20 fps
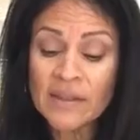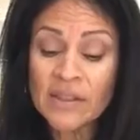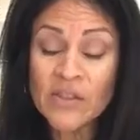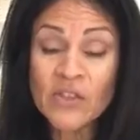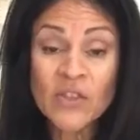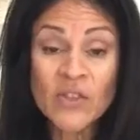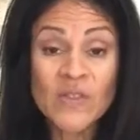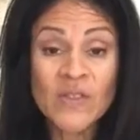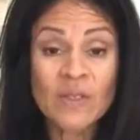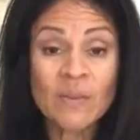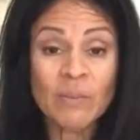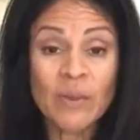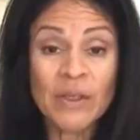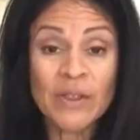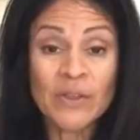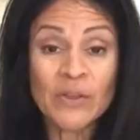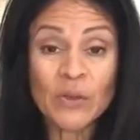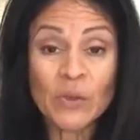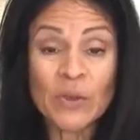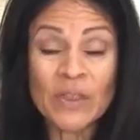to sip
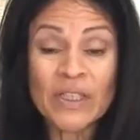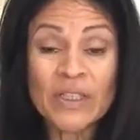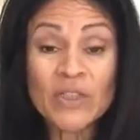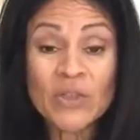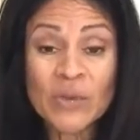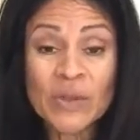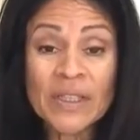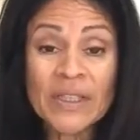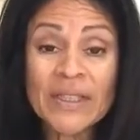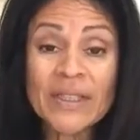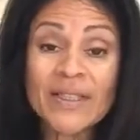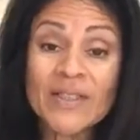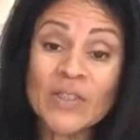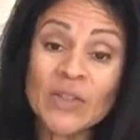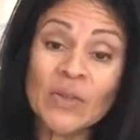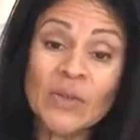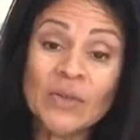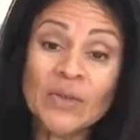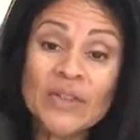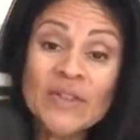on a green drink.
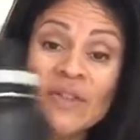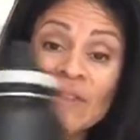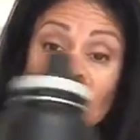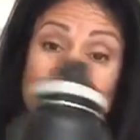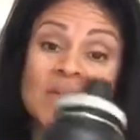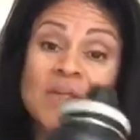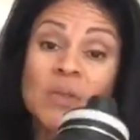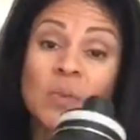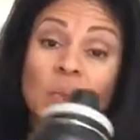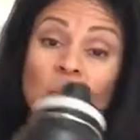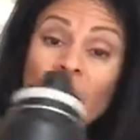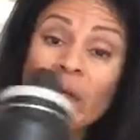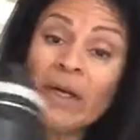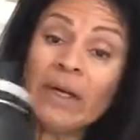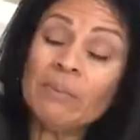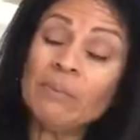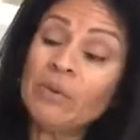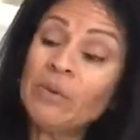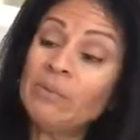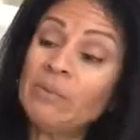So this is
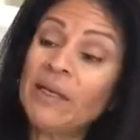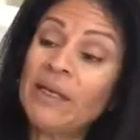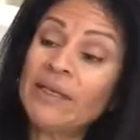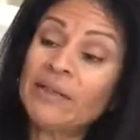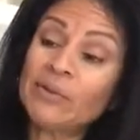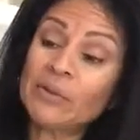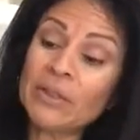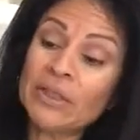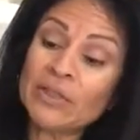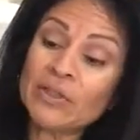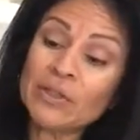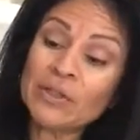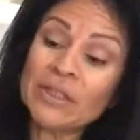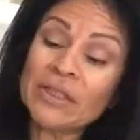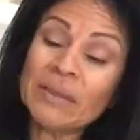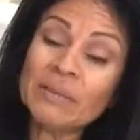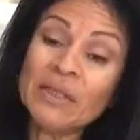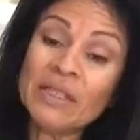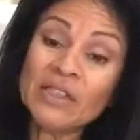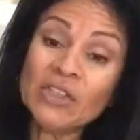where I put my green
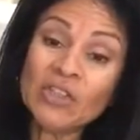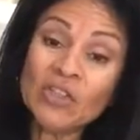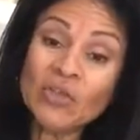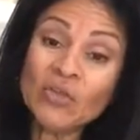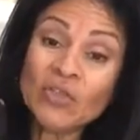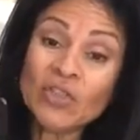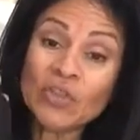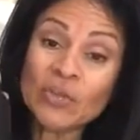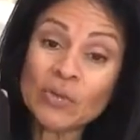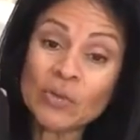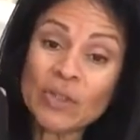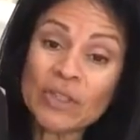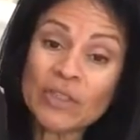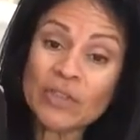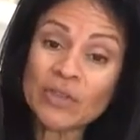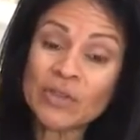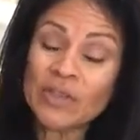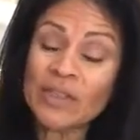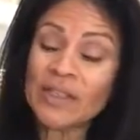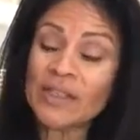drink. I made a huge
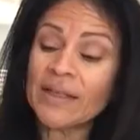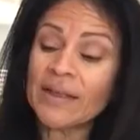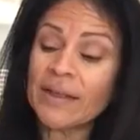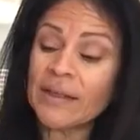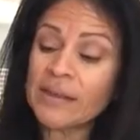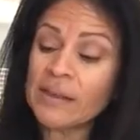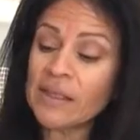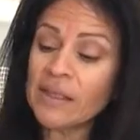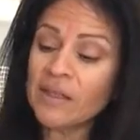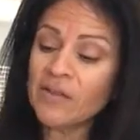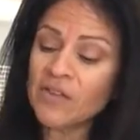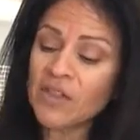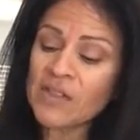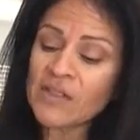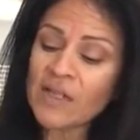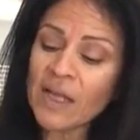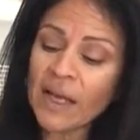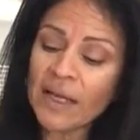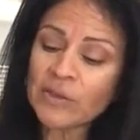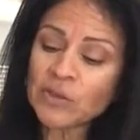green drink, and I love
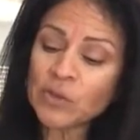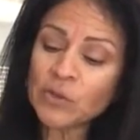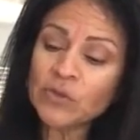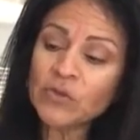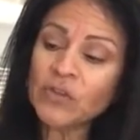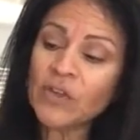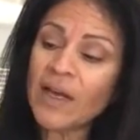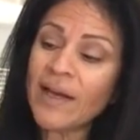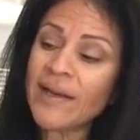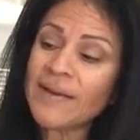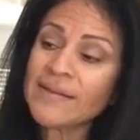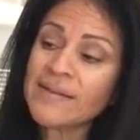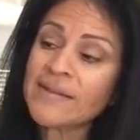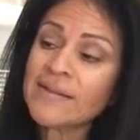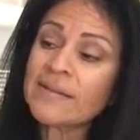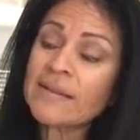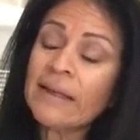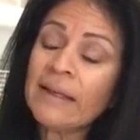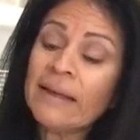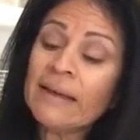these hydro
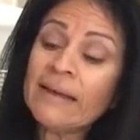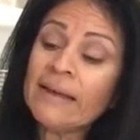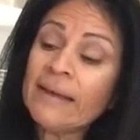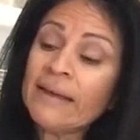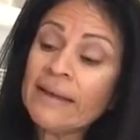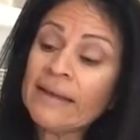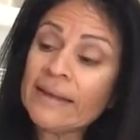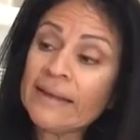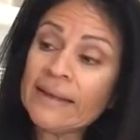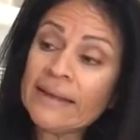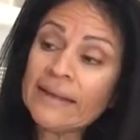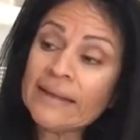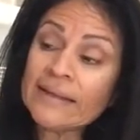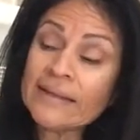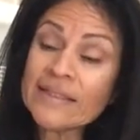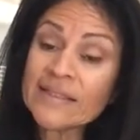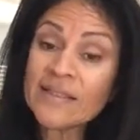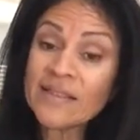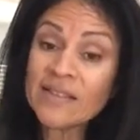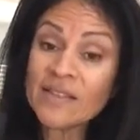flasks,
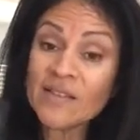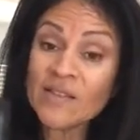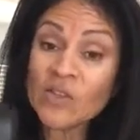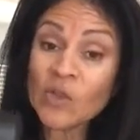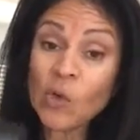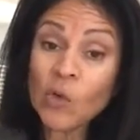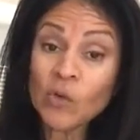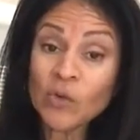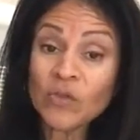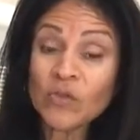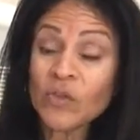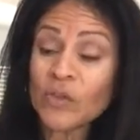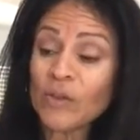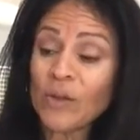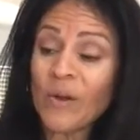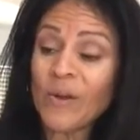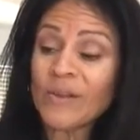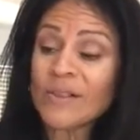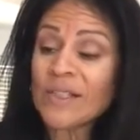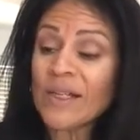and it stays cold for a
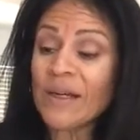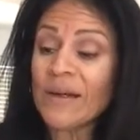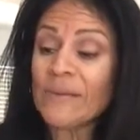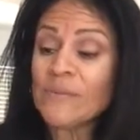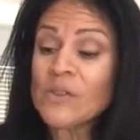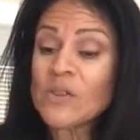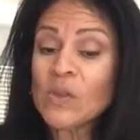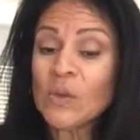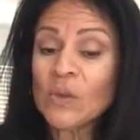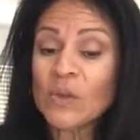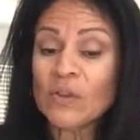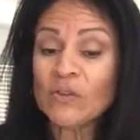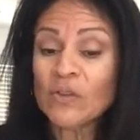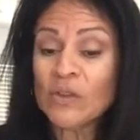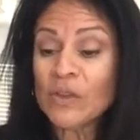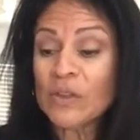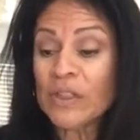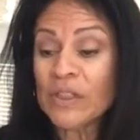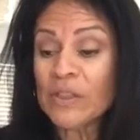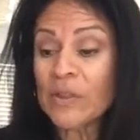long time. So if
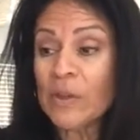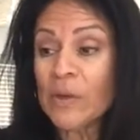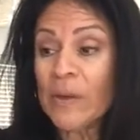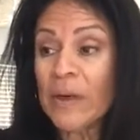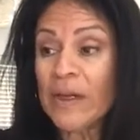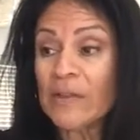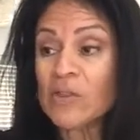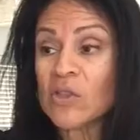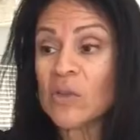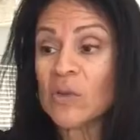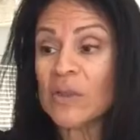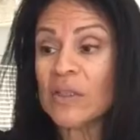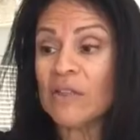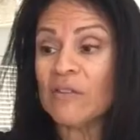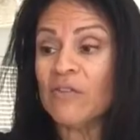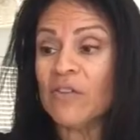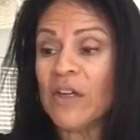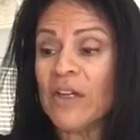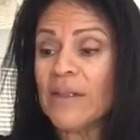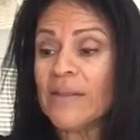you're going to go out to an
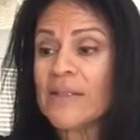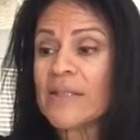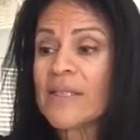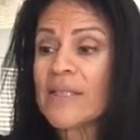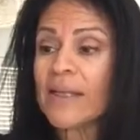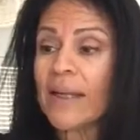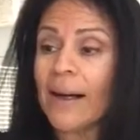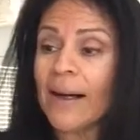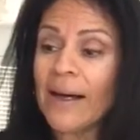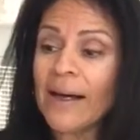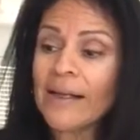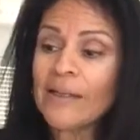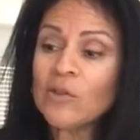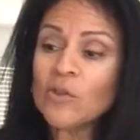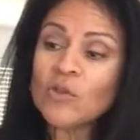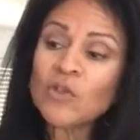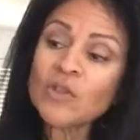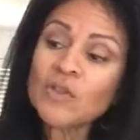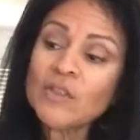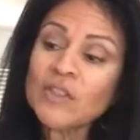event, I
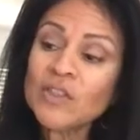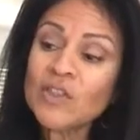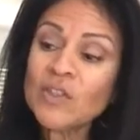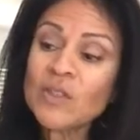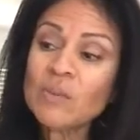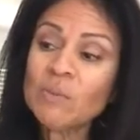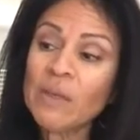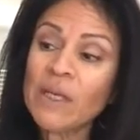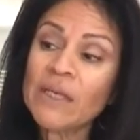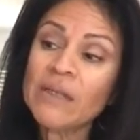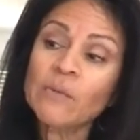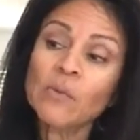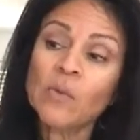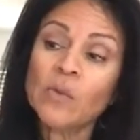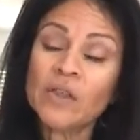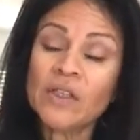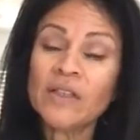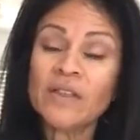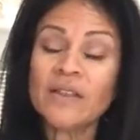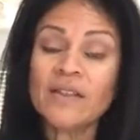usually just make
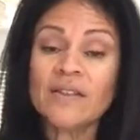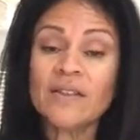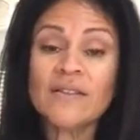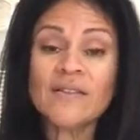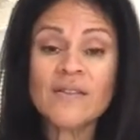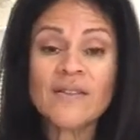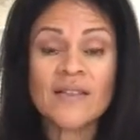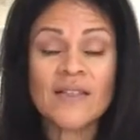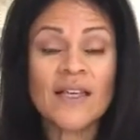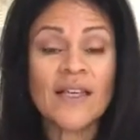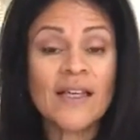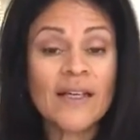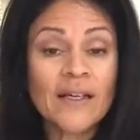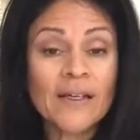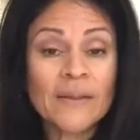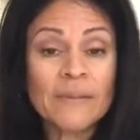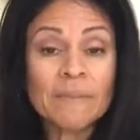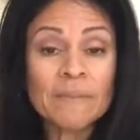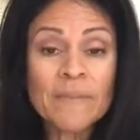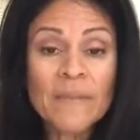one of these,
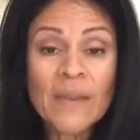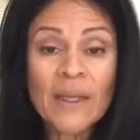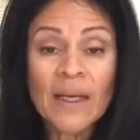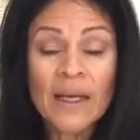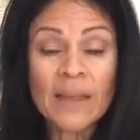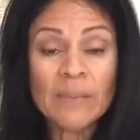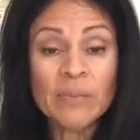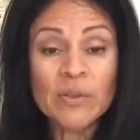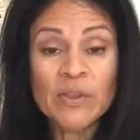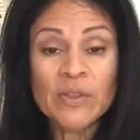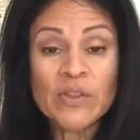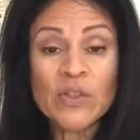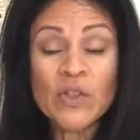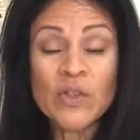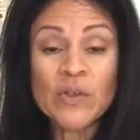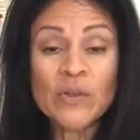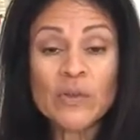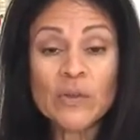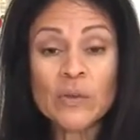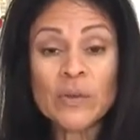and I put
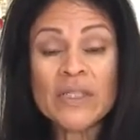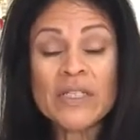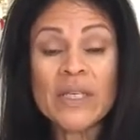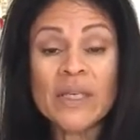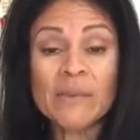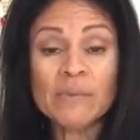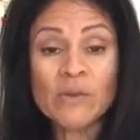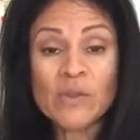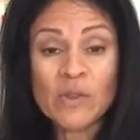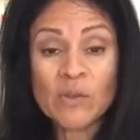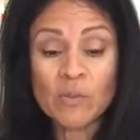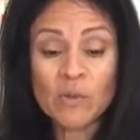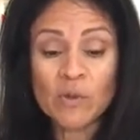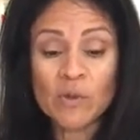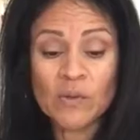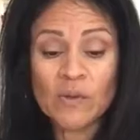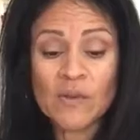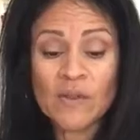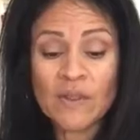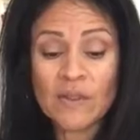2 to 3
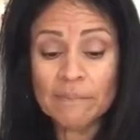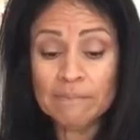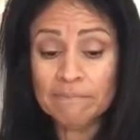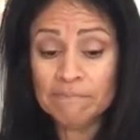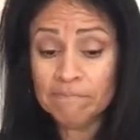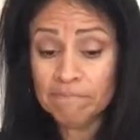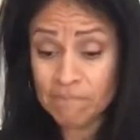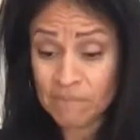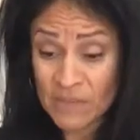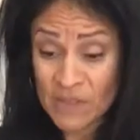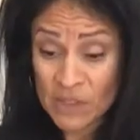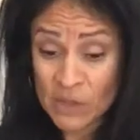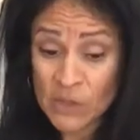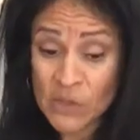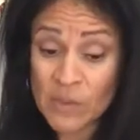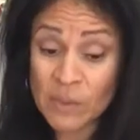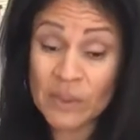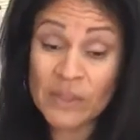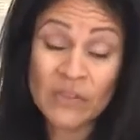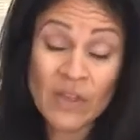tablespoons, of
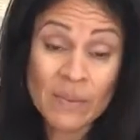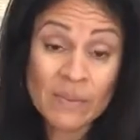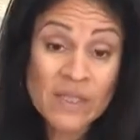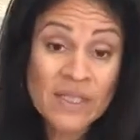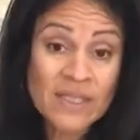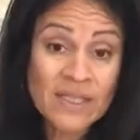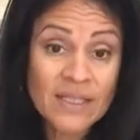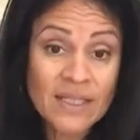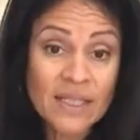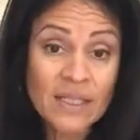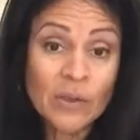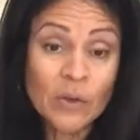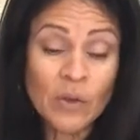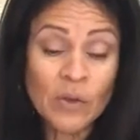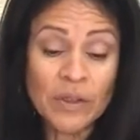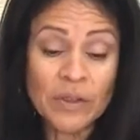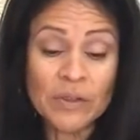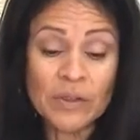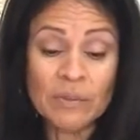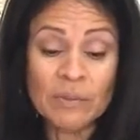MCT
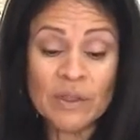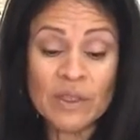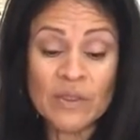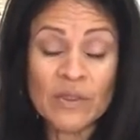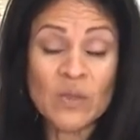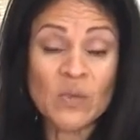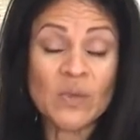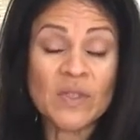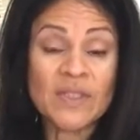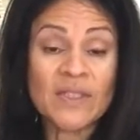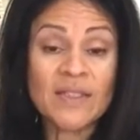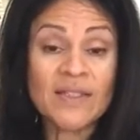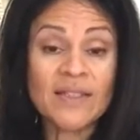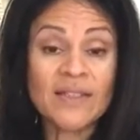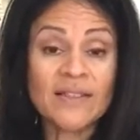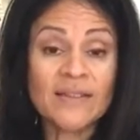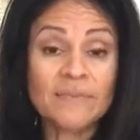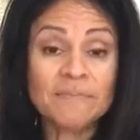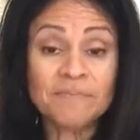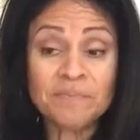oil, because once
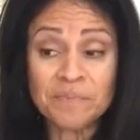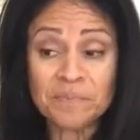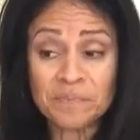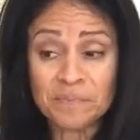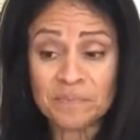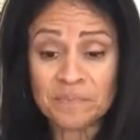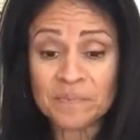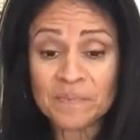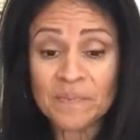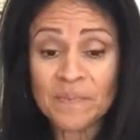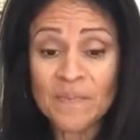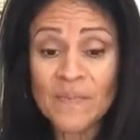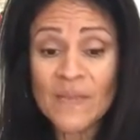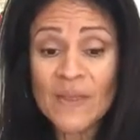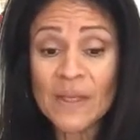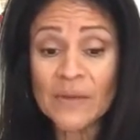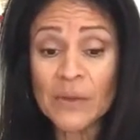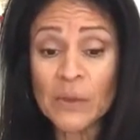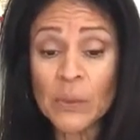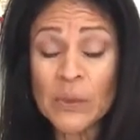again,
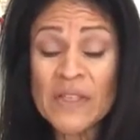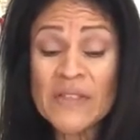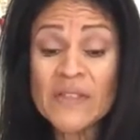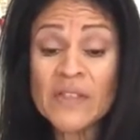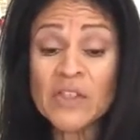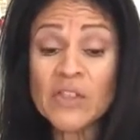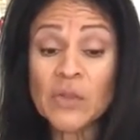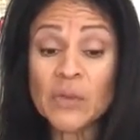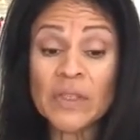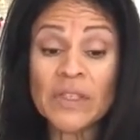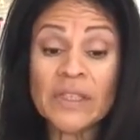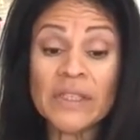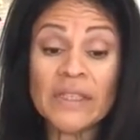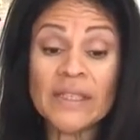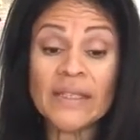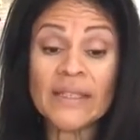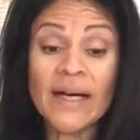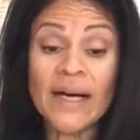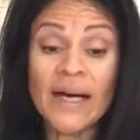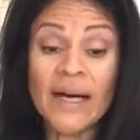the reason you're
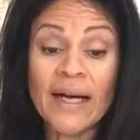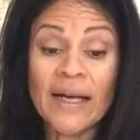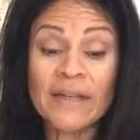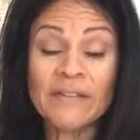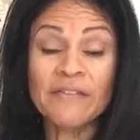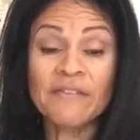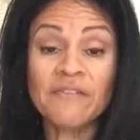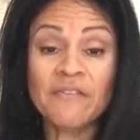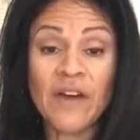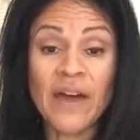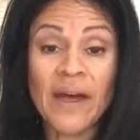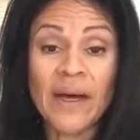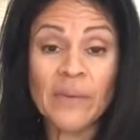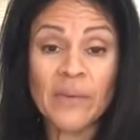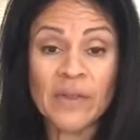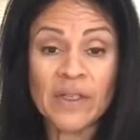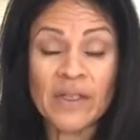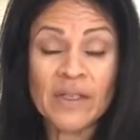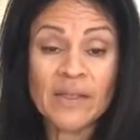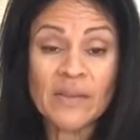eating high
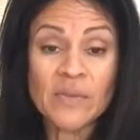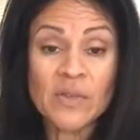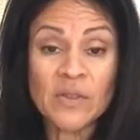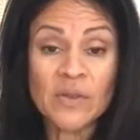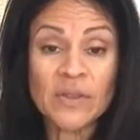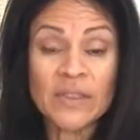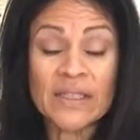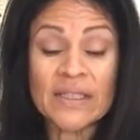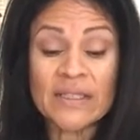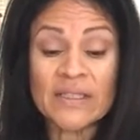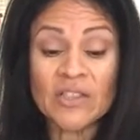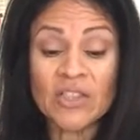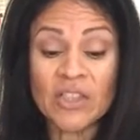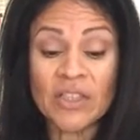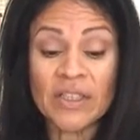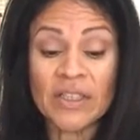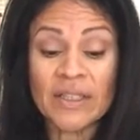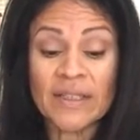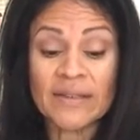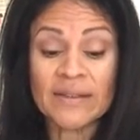fat when it comes to your
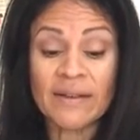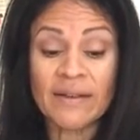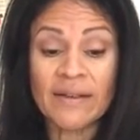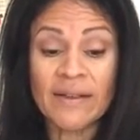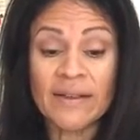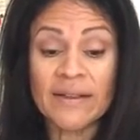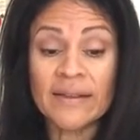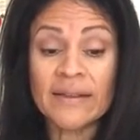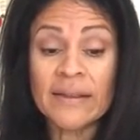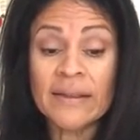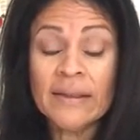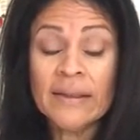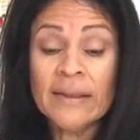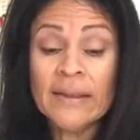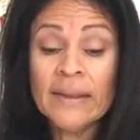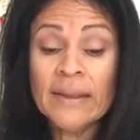ketogenic diet,